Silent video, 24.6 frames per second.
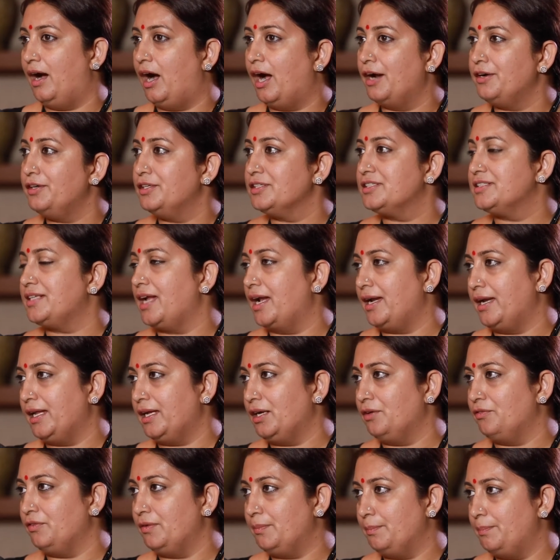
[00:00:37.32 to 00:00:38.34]

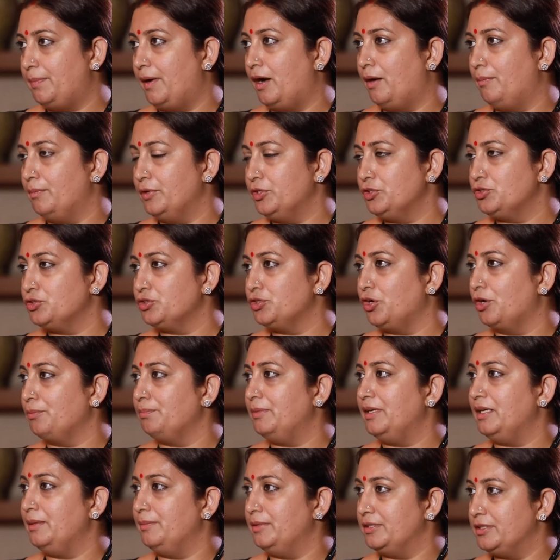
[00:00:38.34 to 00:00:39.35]
understanding of empowerment should not
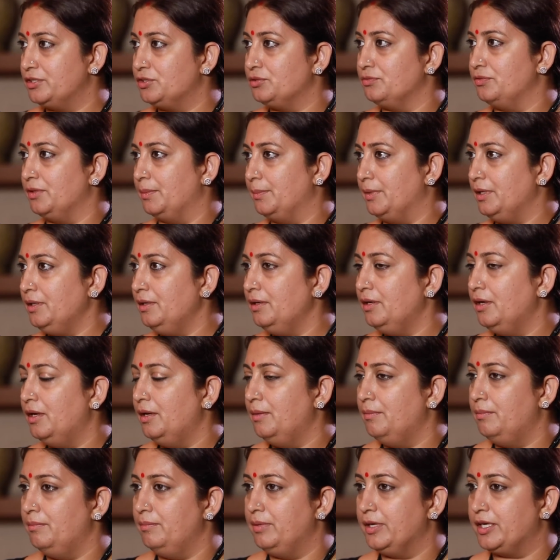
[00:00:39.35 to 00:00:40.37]
be limited to women
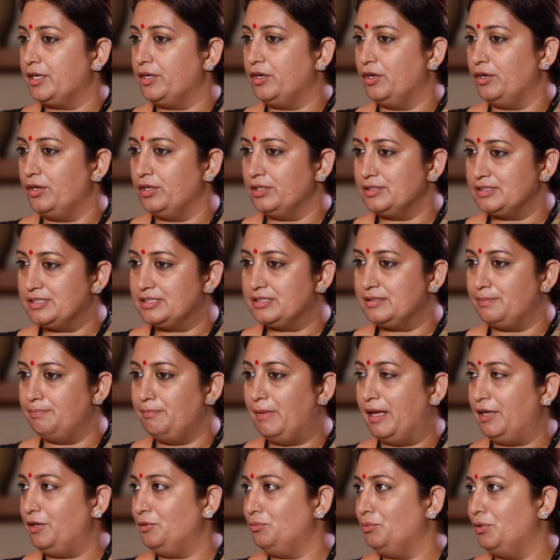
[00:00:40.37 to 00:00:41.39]
because
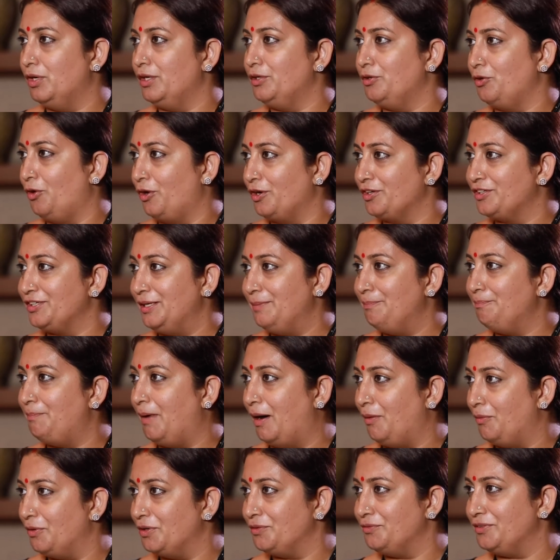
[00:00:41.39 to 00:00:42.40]
men who are not
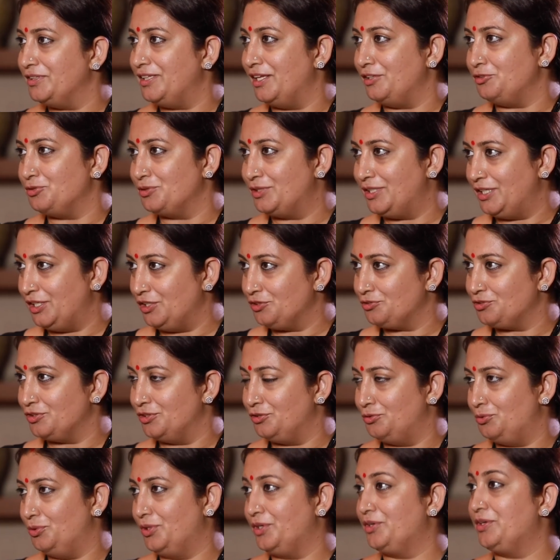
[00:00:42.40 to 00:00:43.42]
empowered with
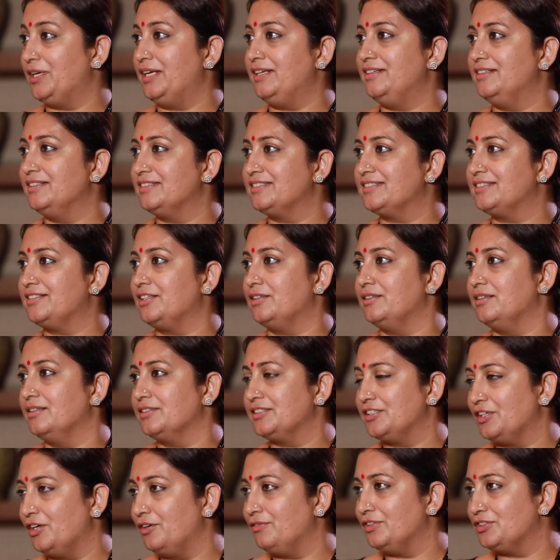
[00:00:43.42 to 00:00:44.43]
education do a great uh,
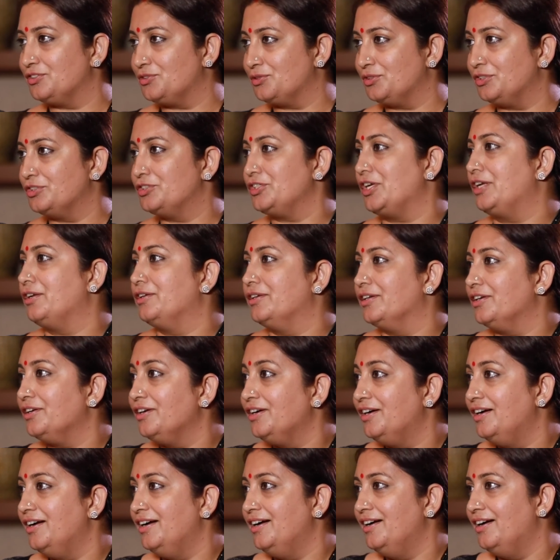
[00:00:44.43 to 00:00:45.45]
service to the gender,
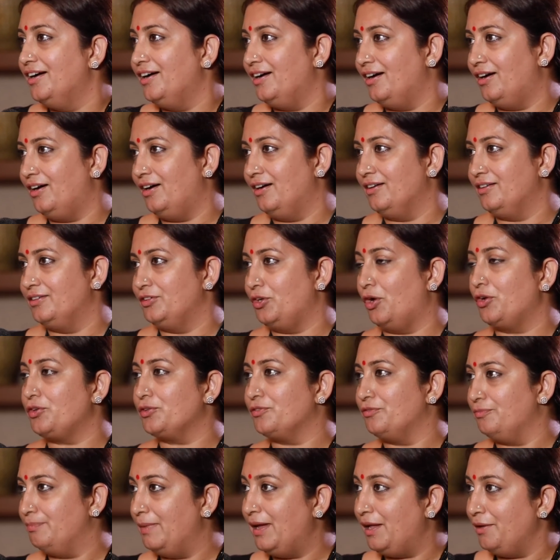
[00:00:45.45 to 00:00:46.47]
uh, not
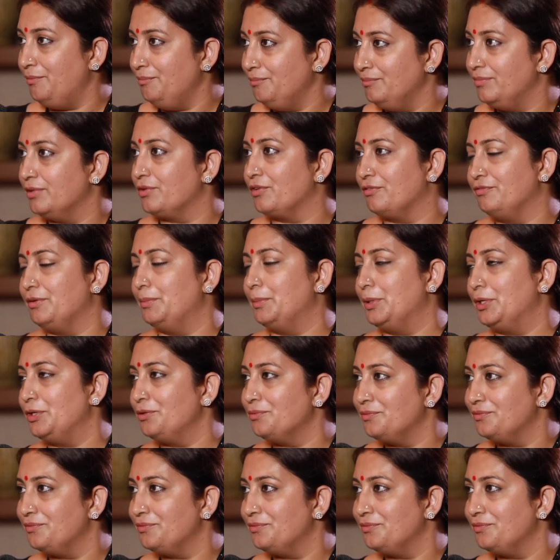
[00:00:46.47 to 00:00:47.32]
of men but of women.